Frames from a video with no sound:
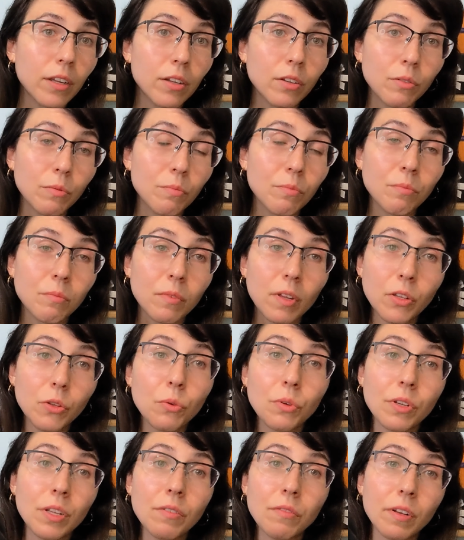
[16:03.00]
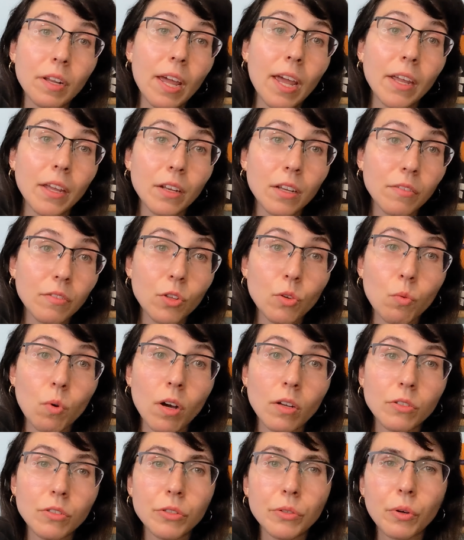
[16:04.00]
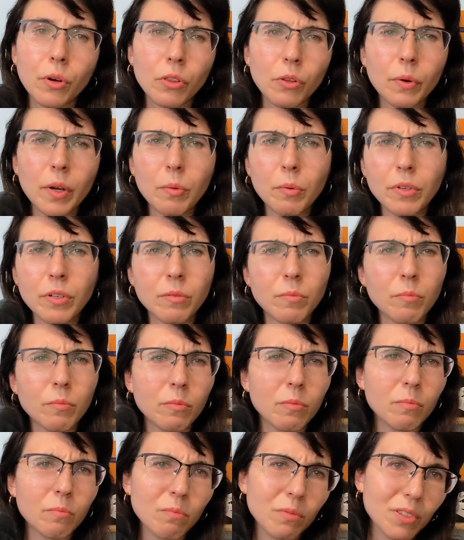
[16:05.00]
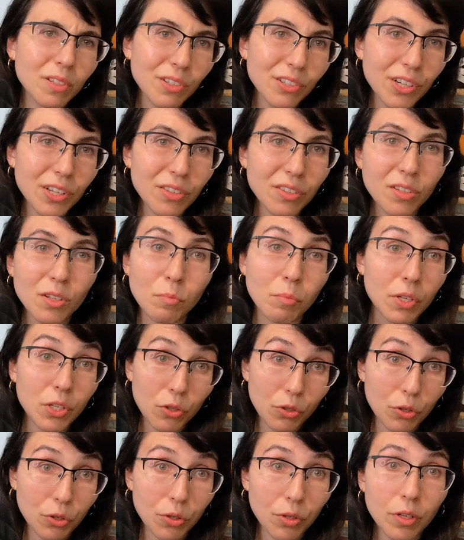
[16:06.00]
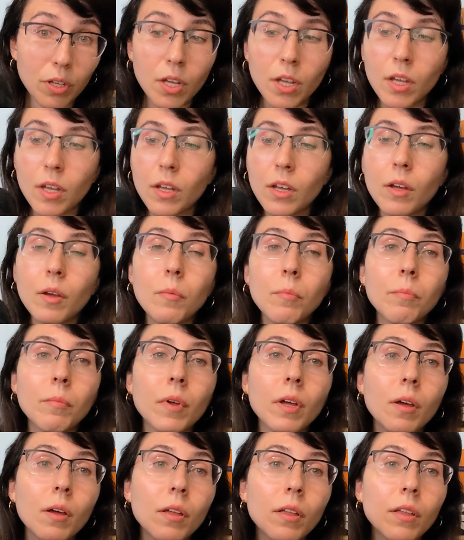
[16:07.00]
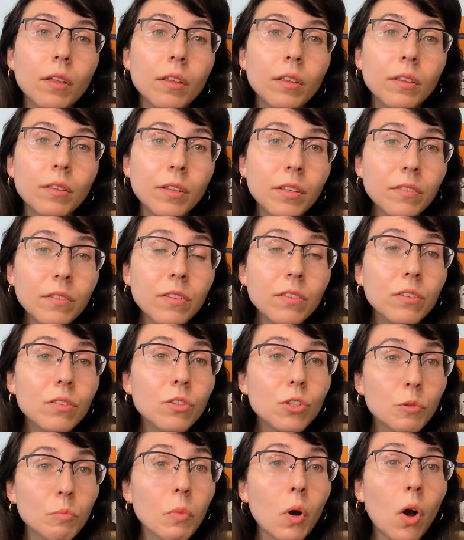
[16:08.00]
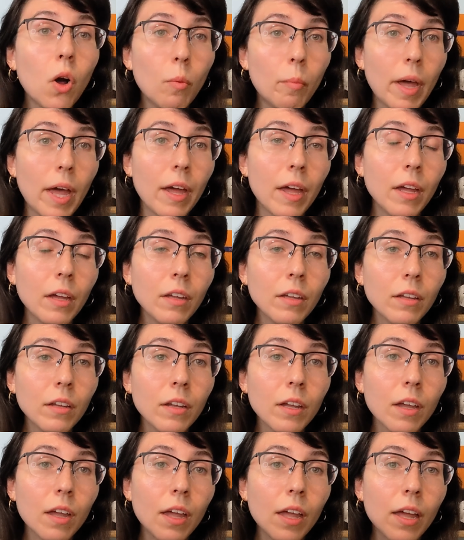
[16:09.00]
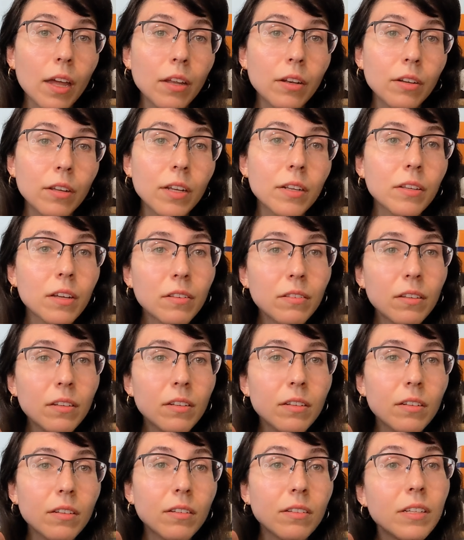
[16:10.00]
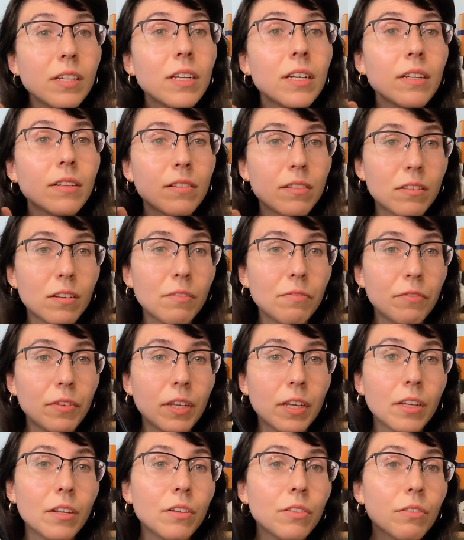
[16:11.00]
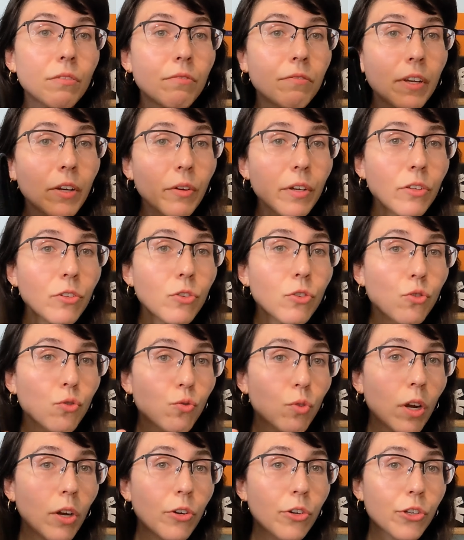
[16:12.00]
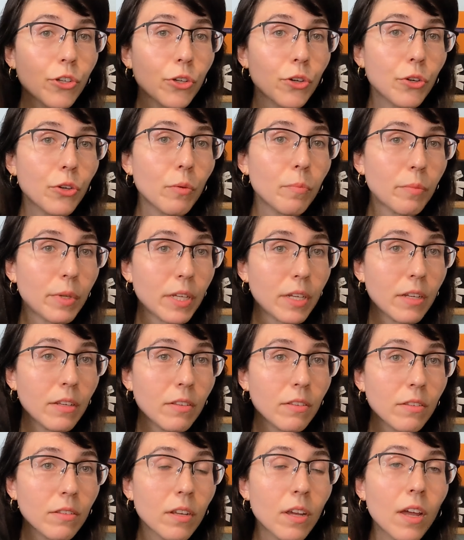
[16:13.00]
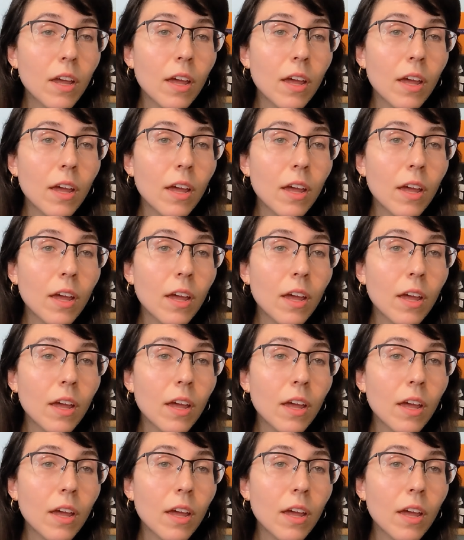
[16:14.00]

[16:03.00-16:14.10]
and you can even hang it if you want to, although I wouldn't suggest it, but you could. This is a small bag and it doesn't need stuffing. It is a very structured piece